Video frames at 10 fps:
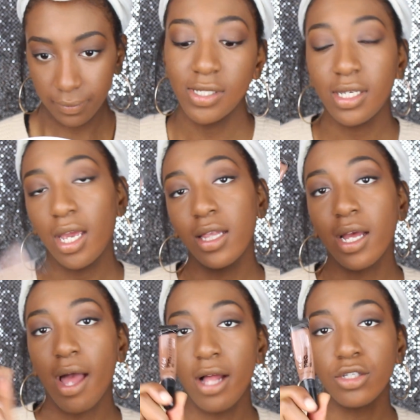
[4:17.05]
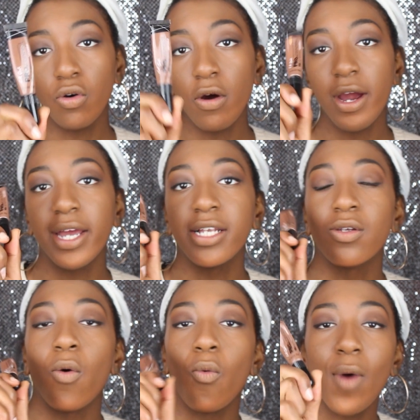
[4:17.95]
Once again, the contour
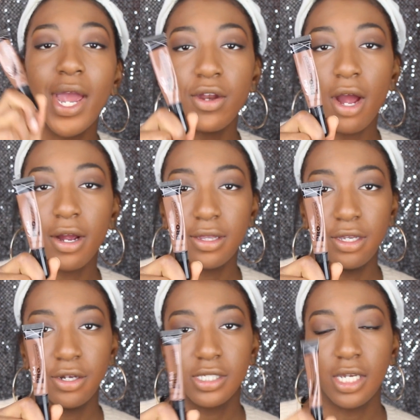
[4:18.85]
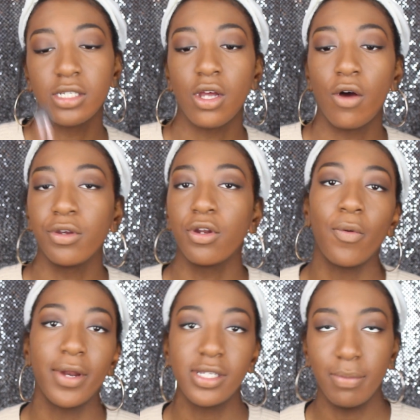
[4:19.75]
is way darker than your skin tone. You
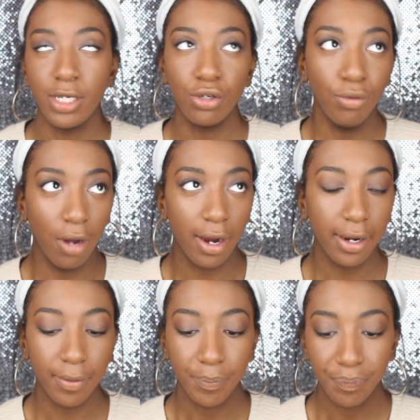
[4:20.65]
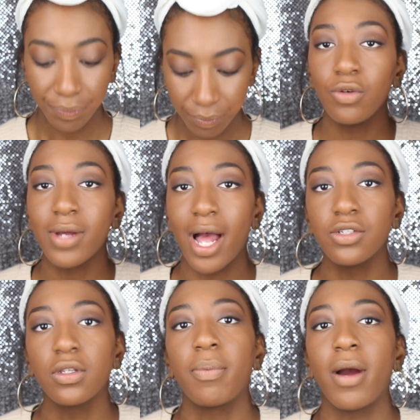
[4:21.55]
don't want it to be too dark. You
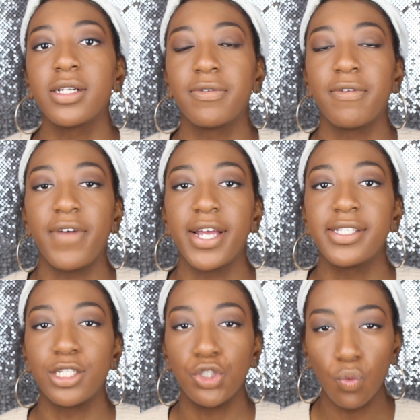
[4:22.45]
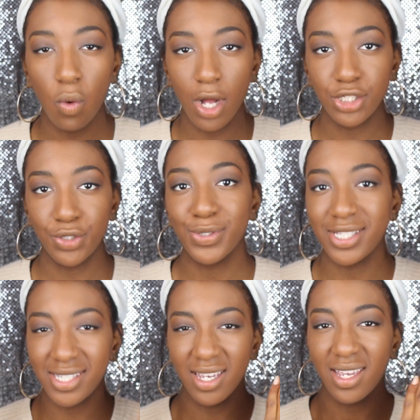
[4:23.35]
contour the parts of the face that you want to
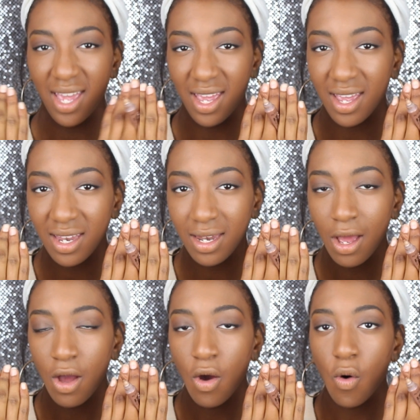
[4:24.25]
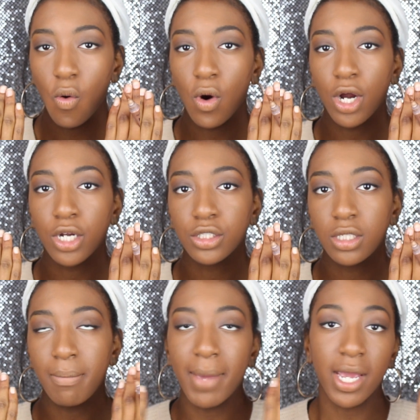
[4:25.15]
sink in or
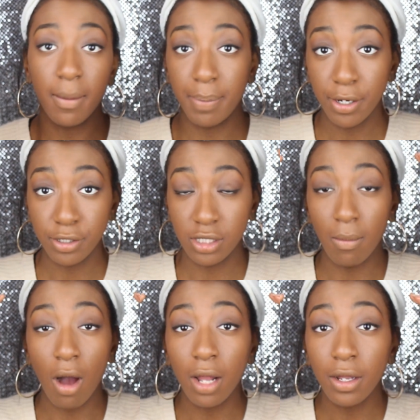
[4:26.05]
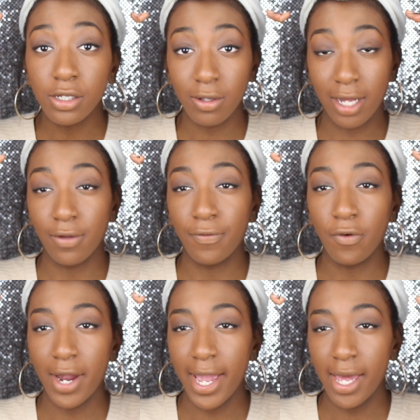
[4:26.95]
to make appear smaller. So like the
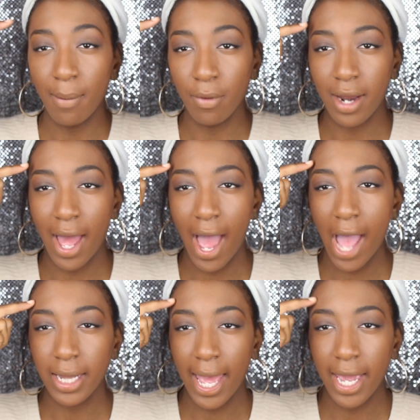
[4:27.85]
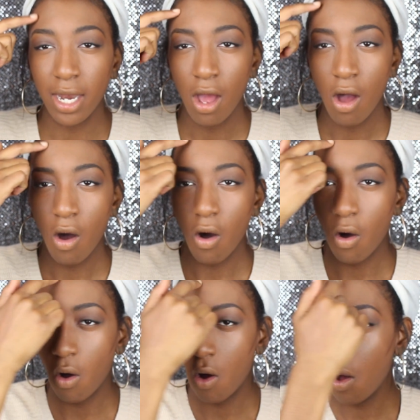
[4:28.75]
forehead, I'm going to highlight
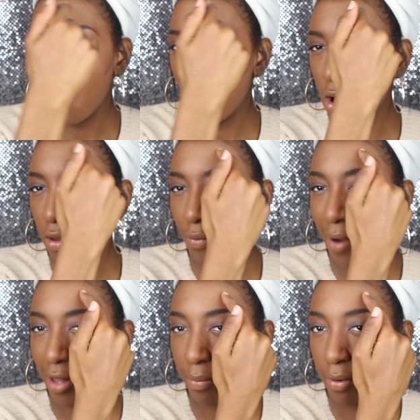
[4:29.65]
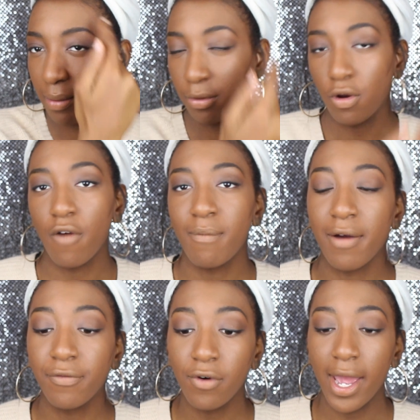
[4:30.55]
all around the perimeter of
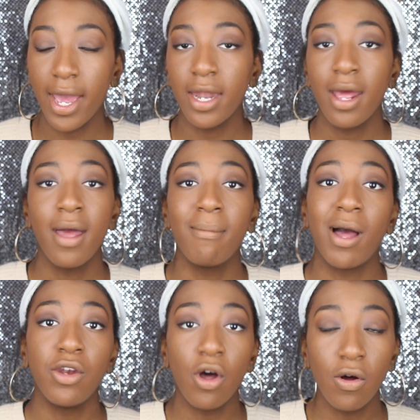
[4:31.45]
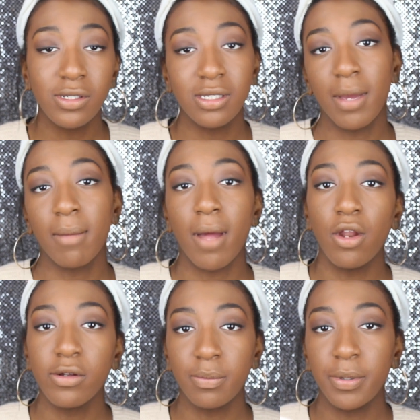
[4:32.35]
my forehead. My nose, to make my
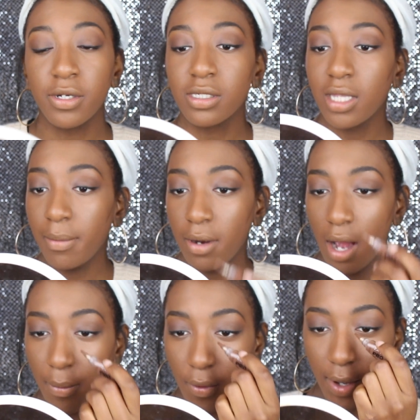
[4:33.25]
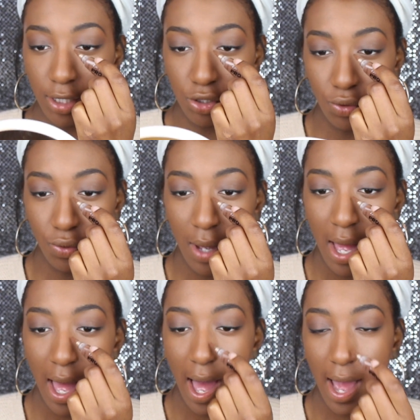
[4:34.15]
nose appear slimmer, I'm going to
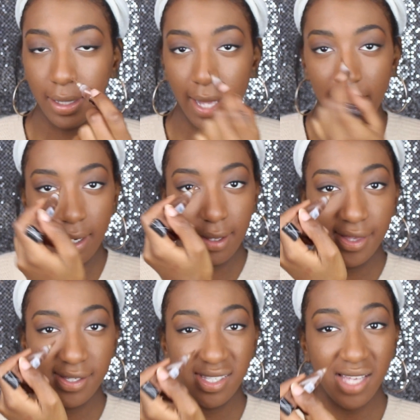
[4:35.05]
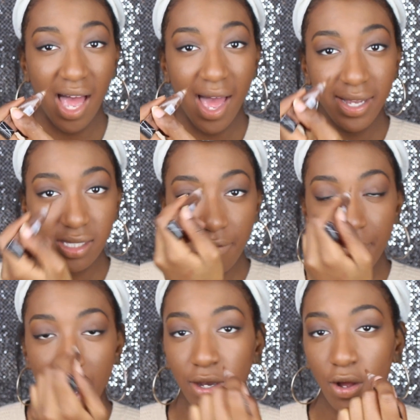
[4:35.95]
highlight the sides of
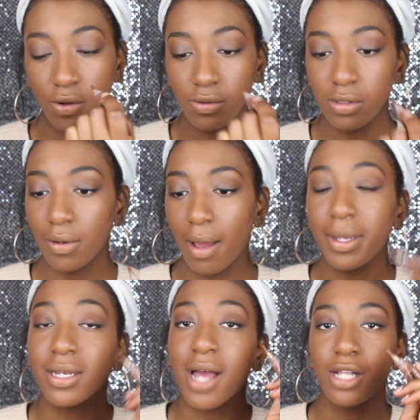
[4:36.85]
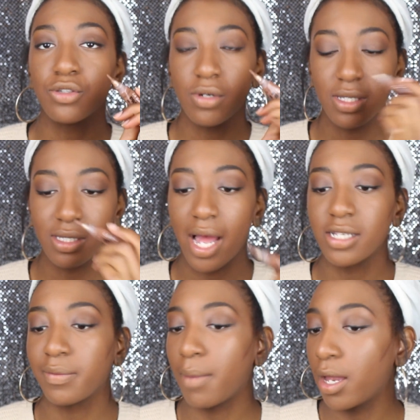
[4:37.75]
my nose. Contour the
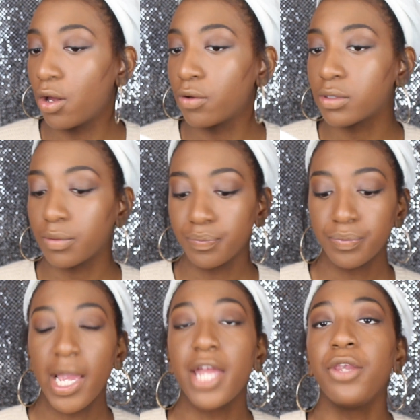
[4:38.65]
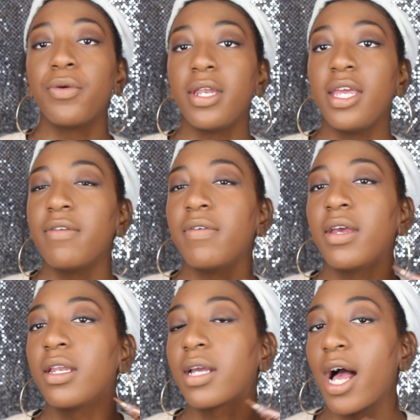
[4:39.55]
sides of my nose. And you can
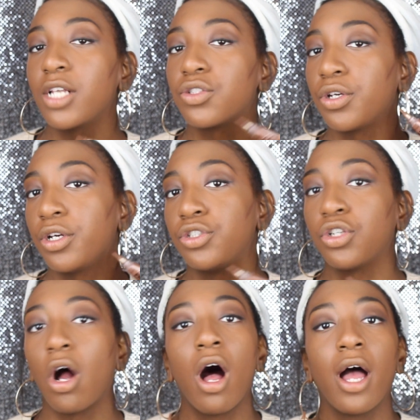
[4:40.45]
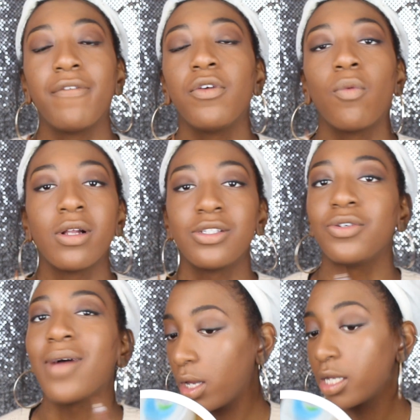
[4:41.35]
even contour your jaw if you want
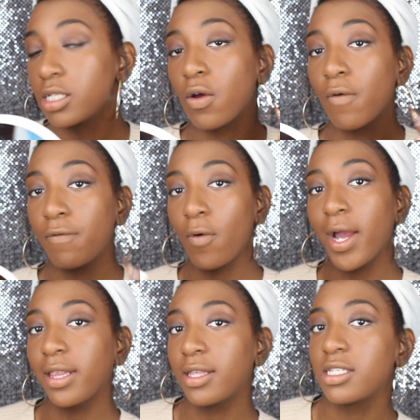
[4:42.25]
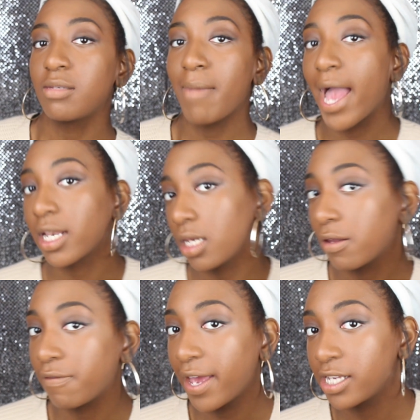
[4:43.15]
to. To avoid the smack
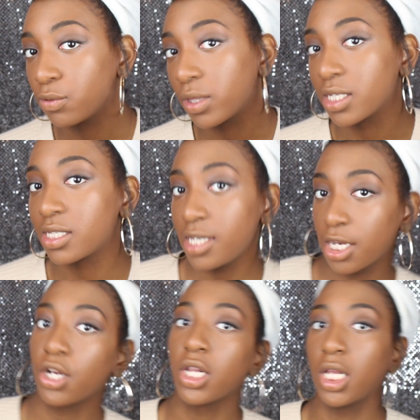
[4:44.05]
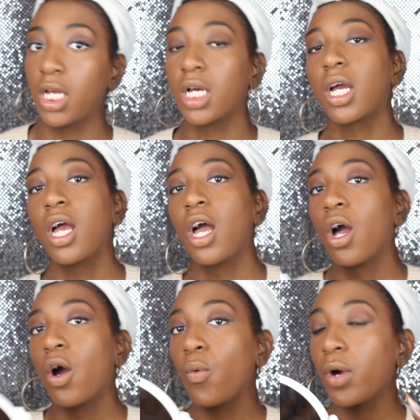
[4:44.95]
in the face with a snicker look,
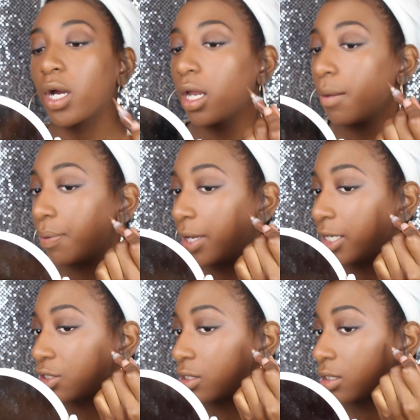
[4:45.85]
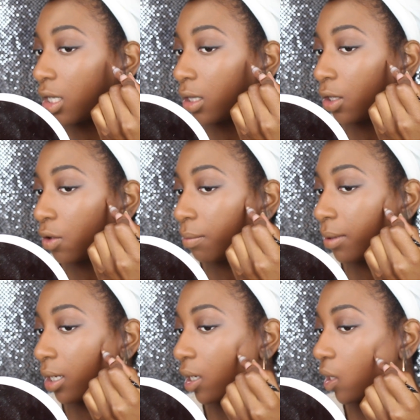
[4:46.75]
we're going to put just a little
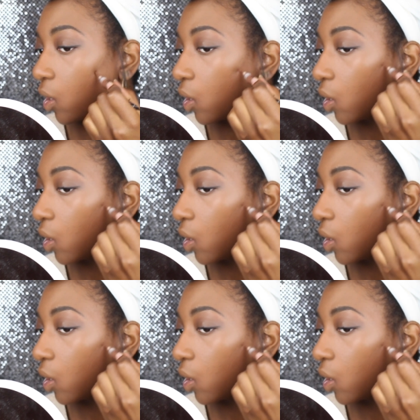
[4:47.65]
bit.